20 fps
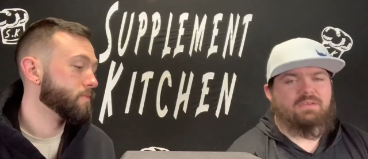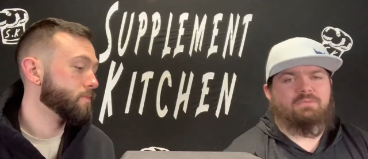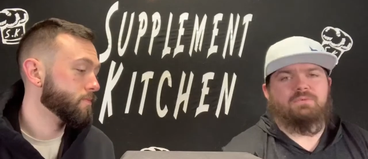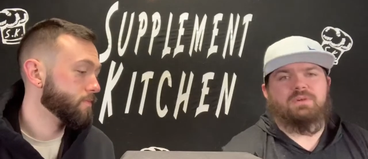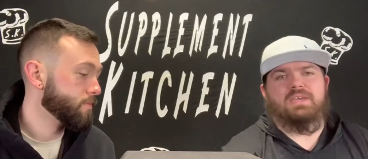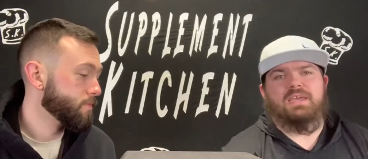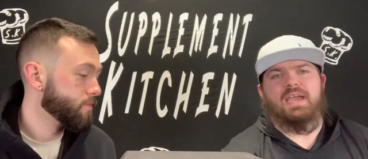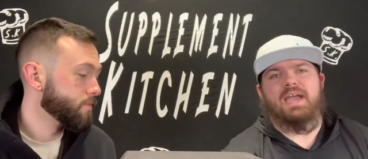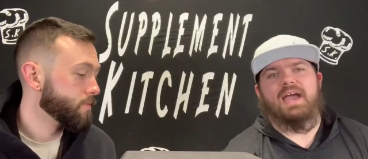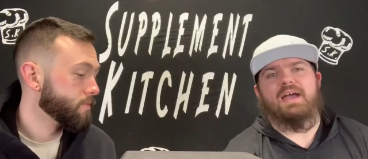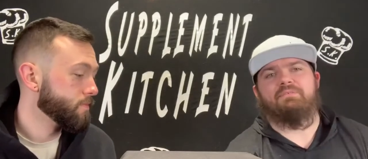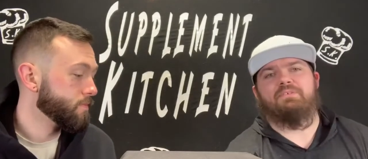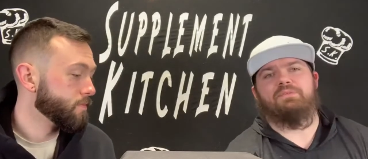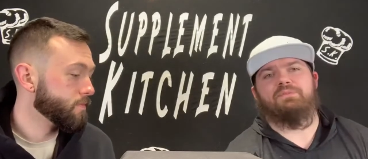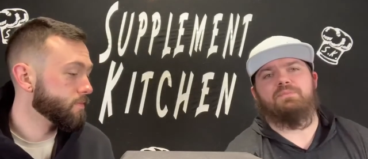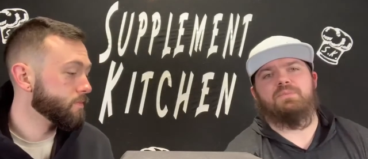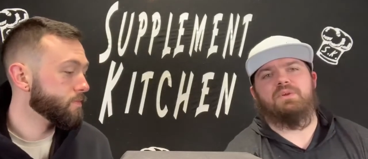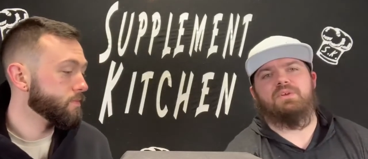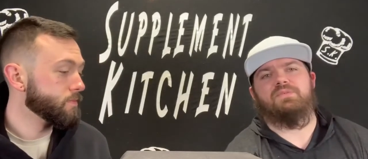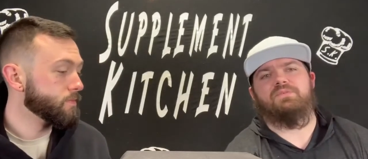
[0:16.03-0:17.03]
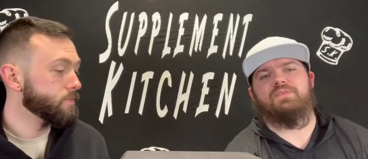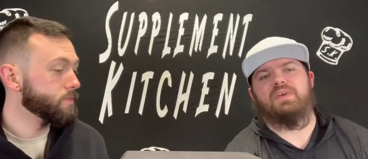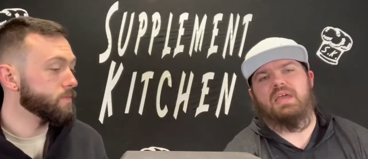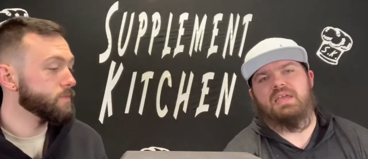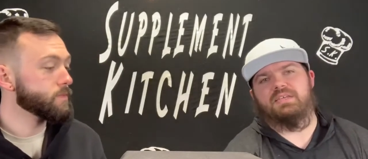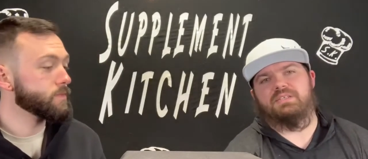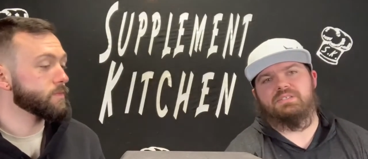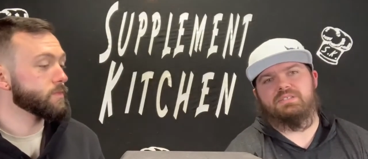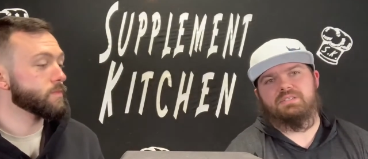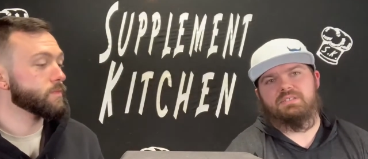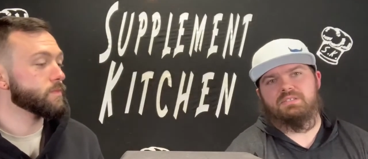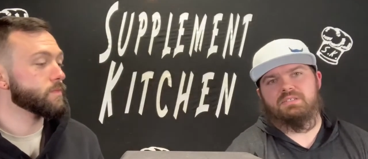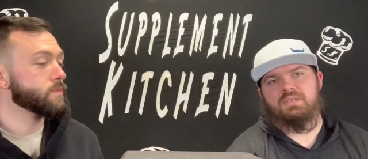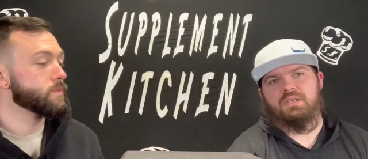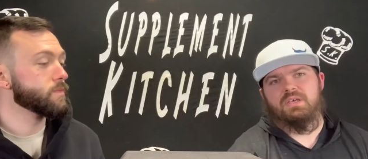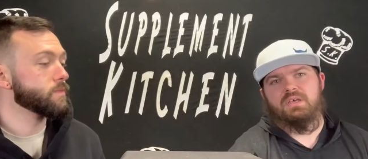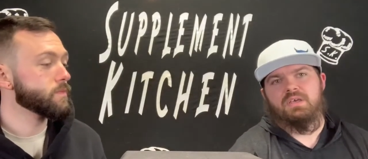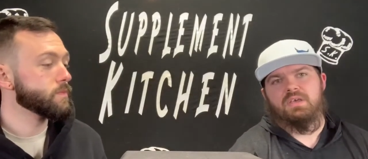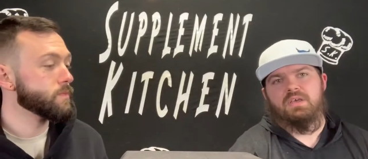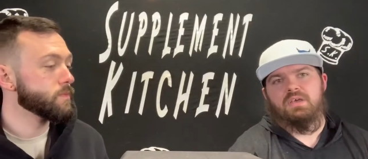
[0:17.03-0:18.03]
Speaker 1: we have a familiar face.
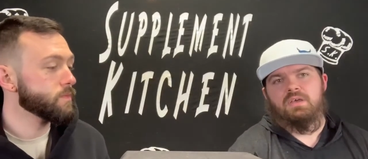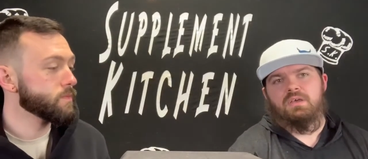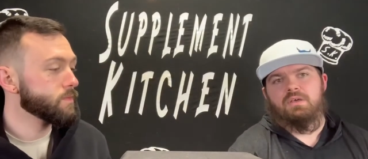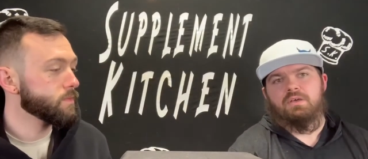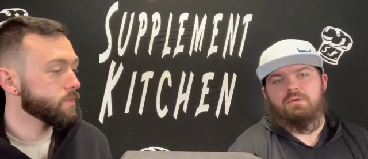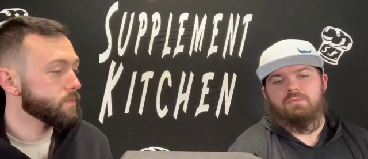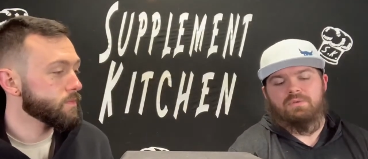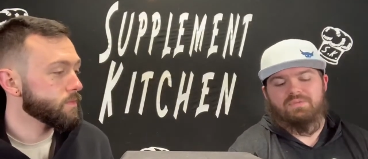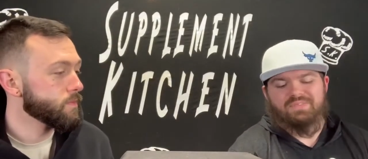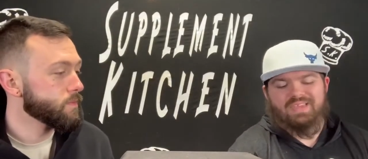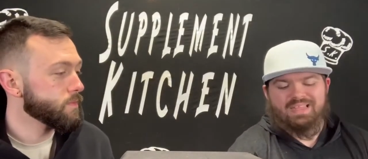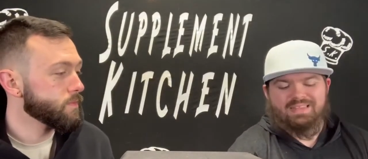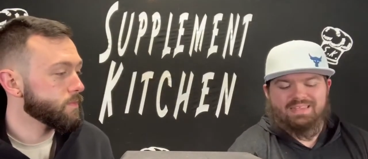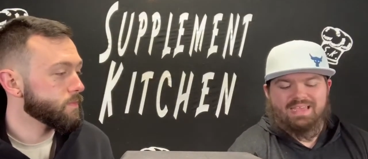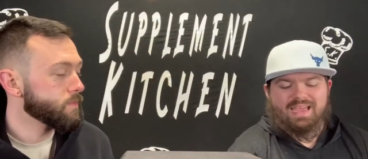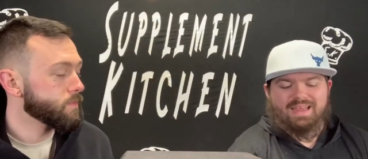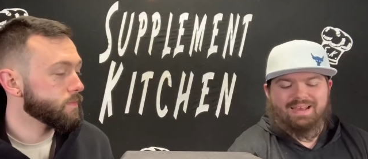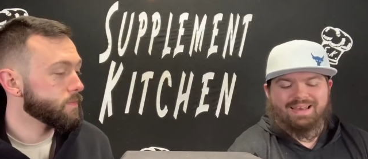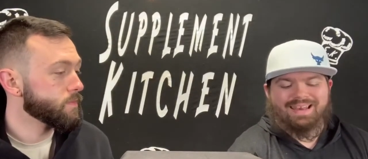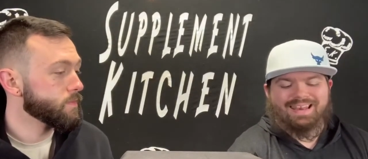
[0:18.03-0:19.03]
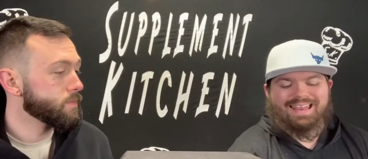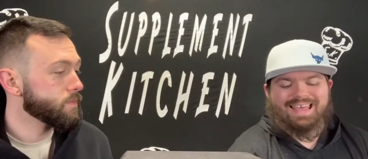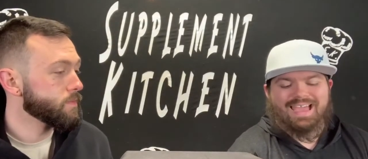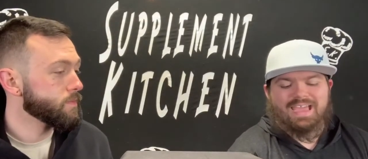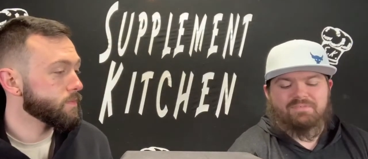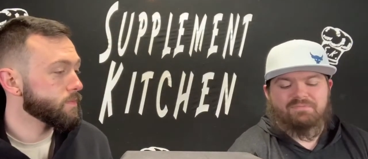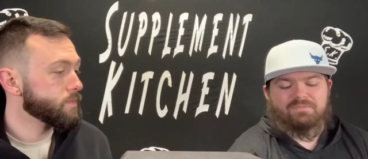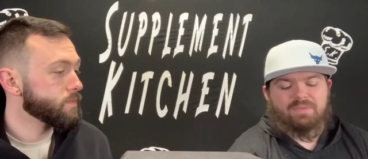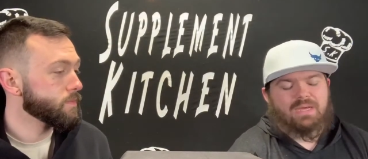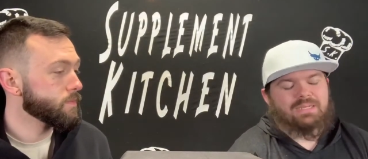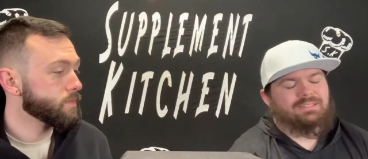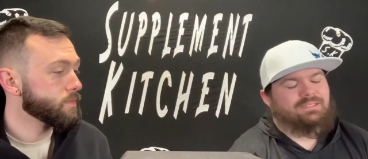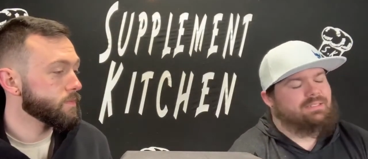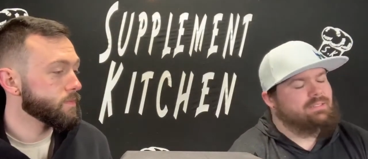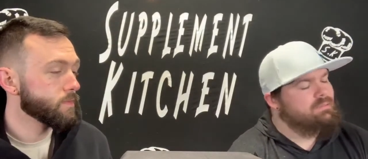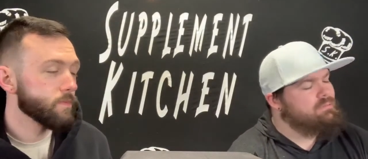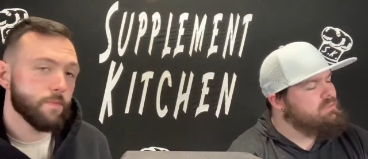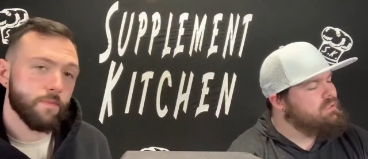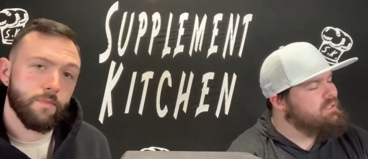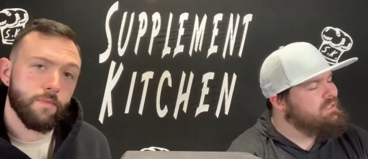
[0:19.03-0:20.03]
We've got that Life
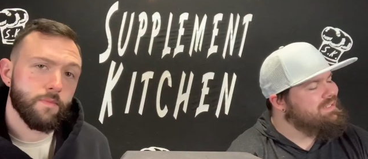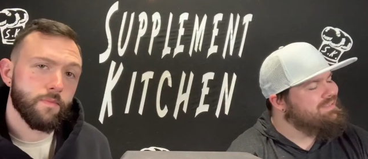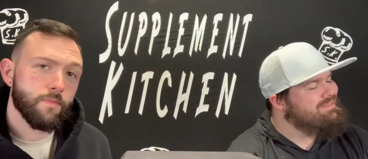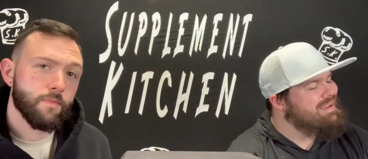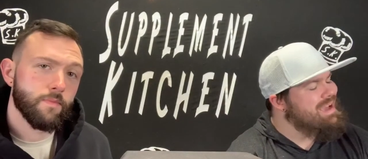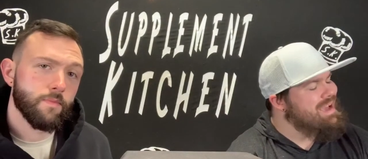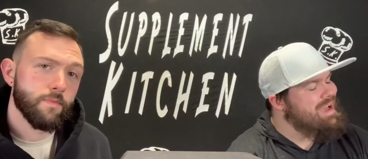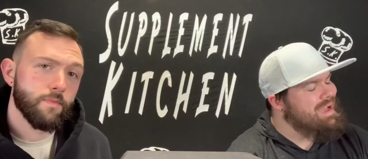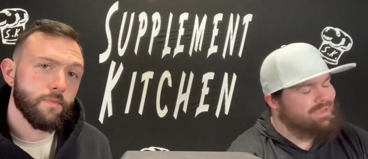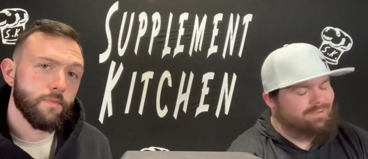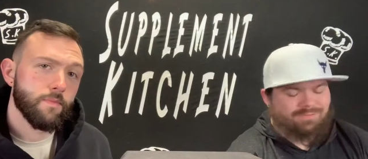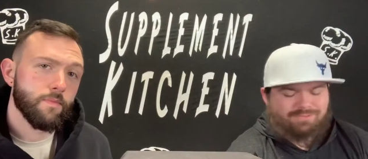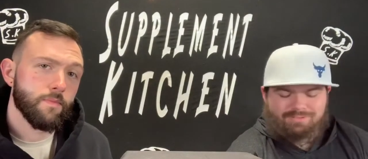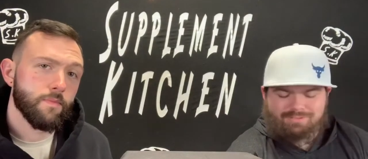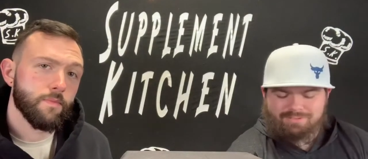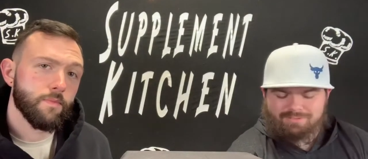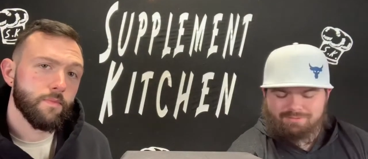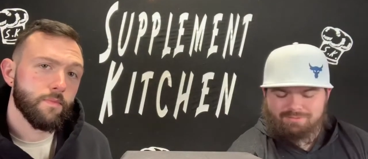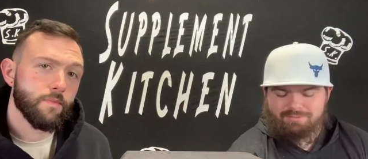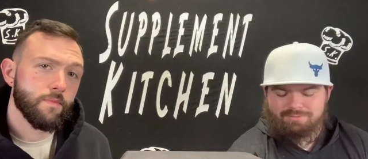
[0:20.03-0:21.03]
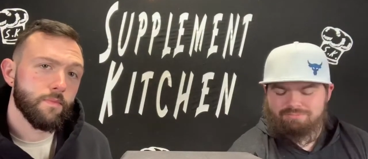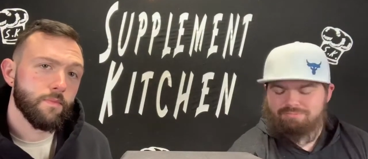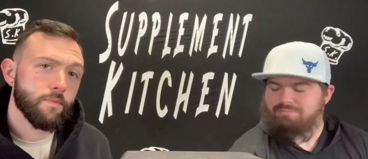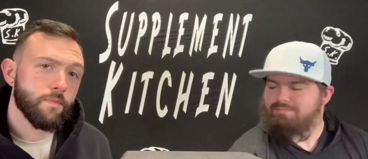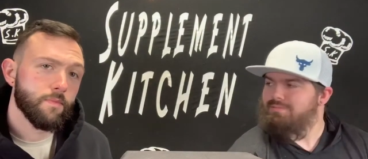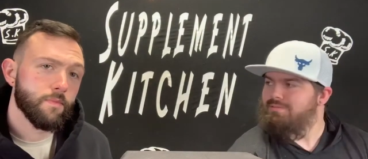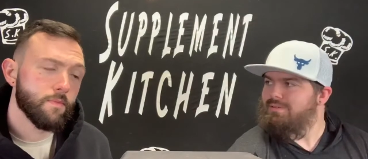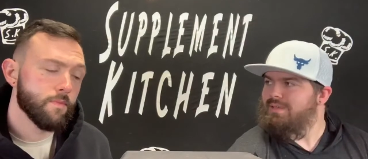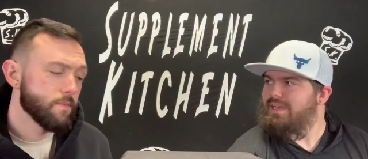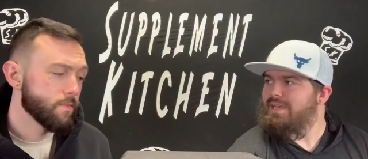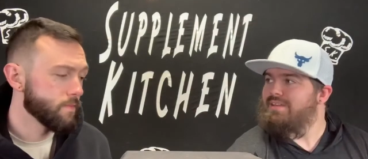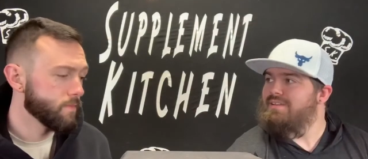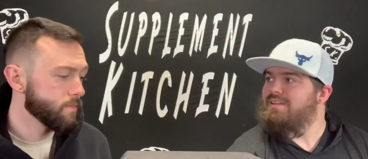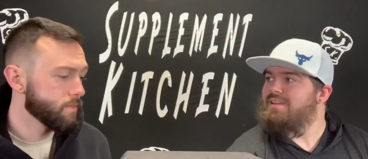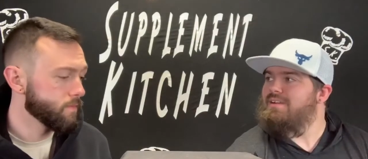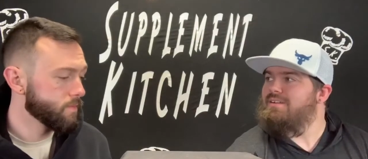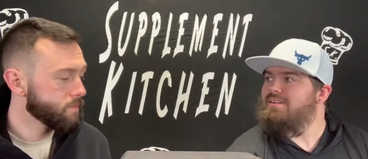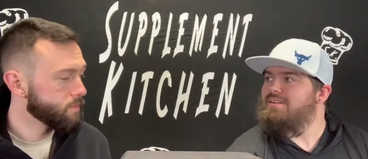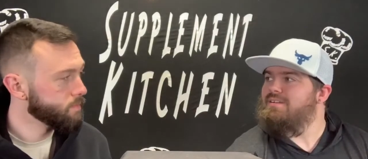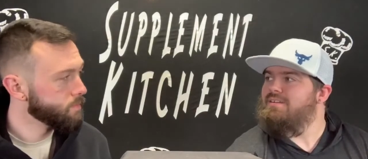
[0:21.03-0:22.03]
Stacks and
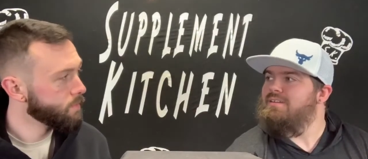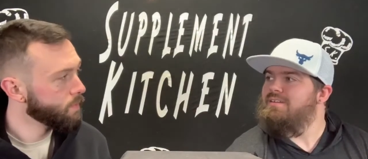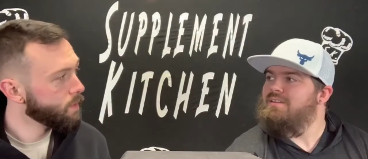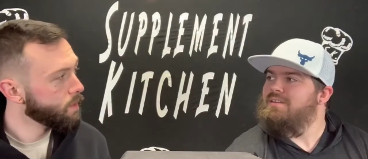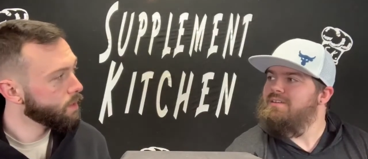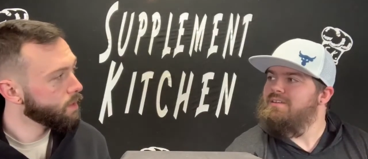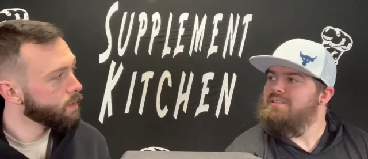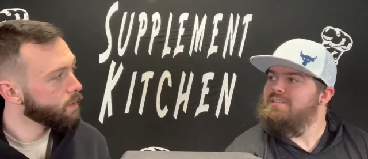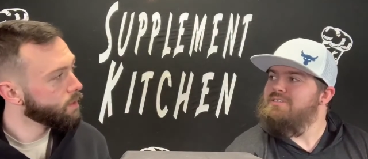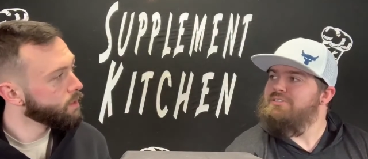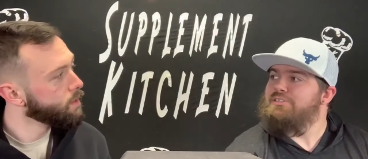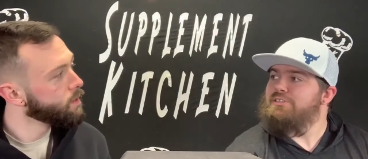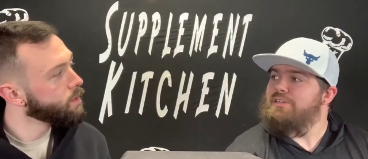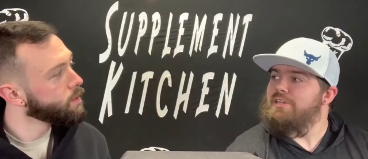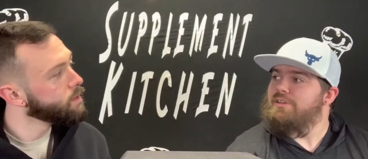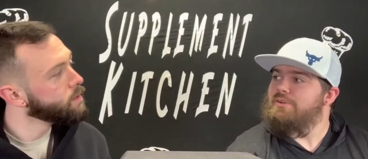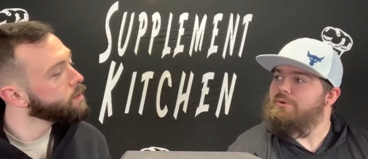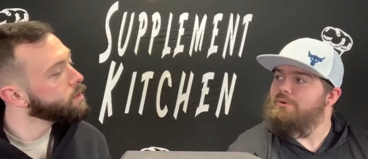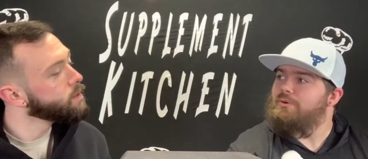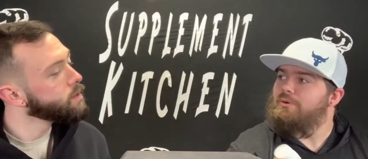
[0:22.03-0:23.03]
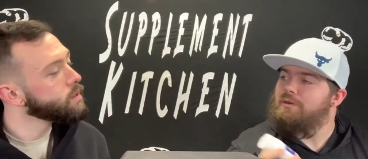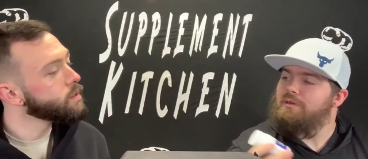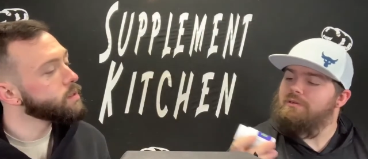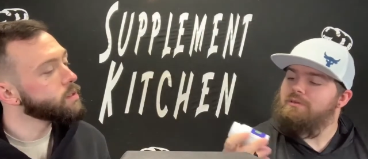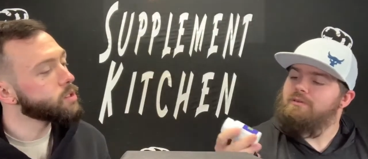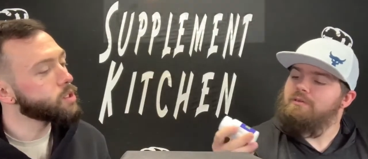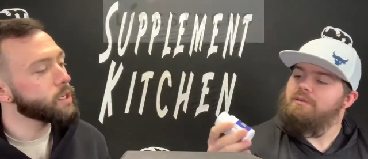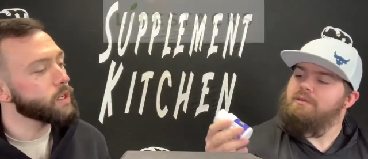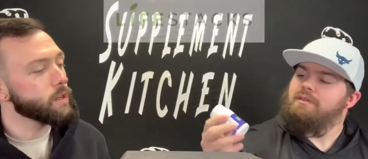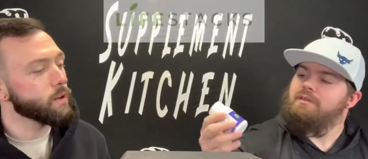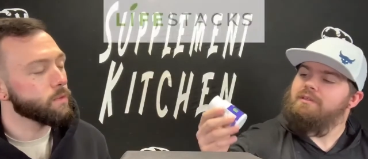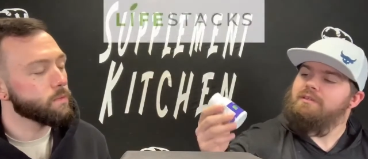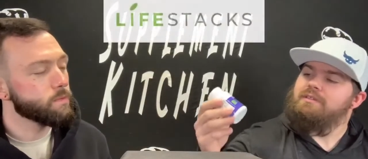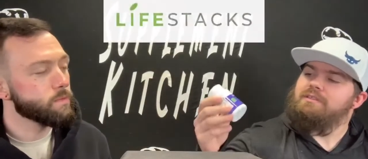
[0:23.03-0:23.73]
their Chill Chill.